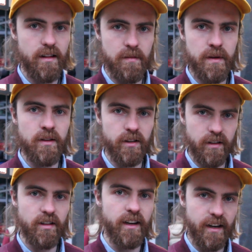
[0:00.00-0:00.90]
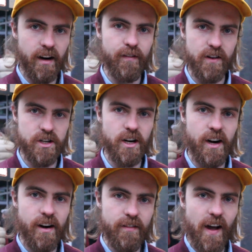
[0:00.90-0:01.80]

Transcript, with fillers: Boise? The music scene here for sure.